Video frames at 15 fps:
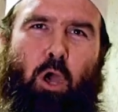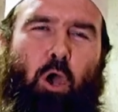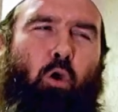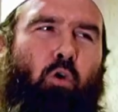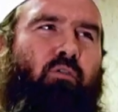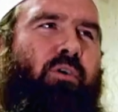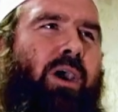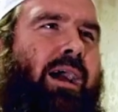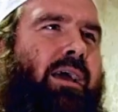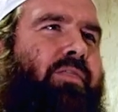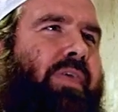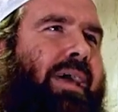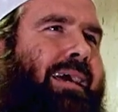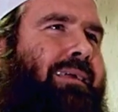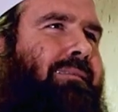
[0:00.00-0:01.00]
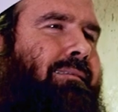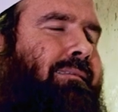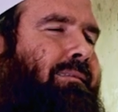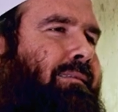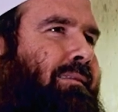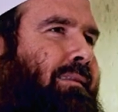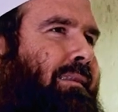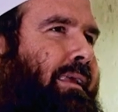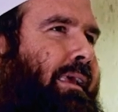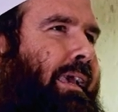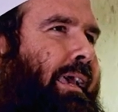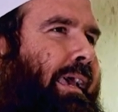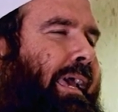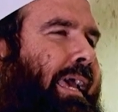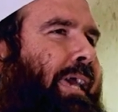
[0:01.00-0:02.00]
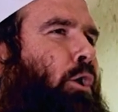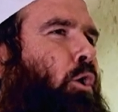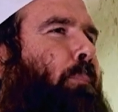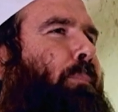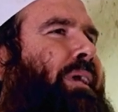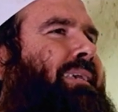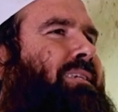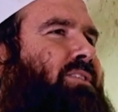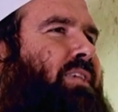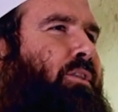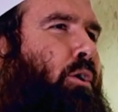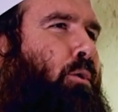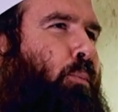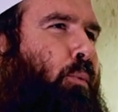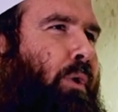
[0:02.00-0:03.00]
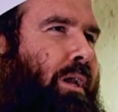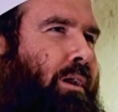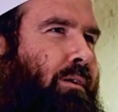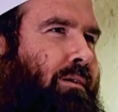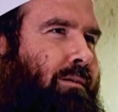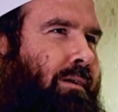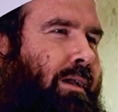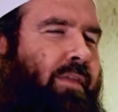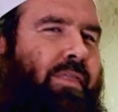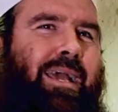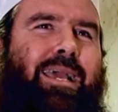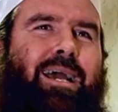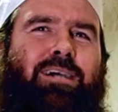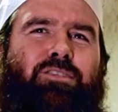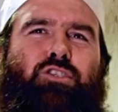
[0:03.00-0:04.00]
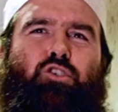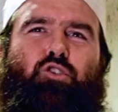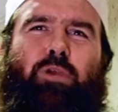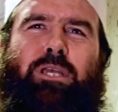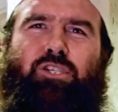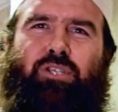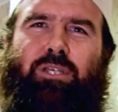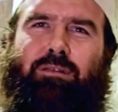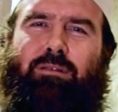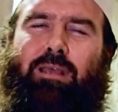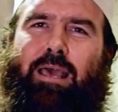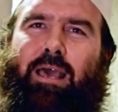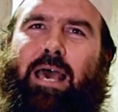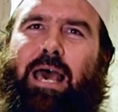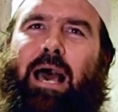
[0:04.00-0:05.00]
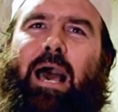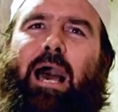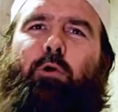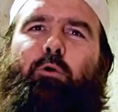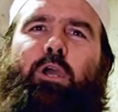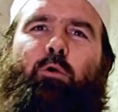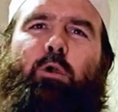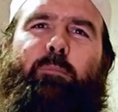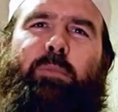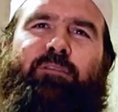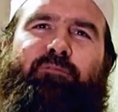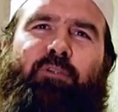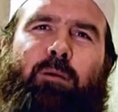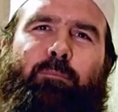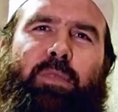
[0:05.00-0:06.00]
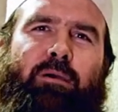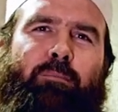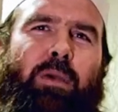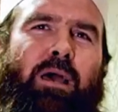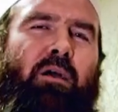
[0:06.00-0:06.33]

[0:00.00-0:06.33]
who find that inner peace in their prayer, that concentration, how can we be from them?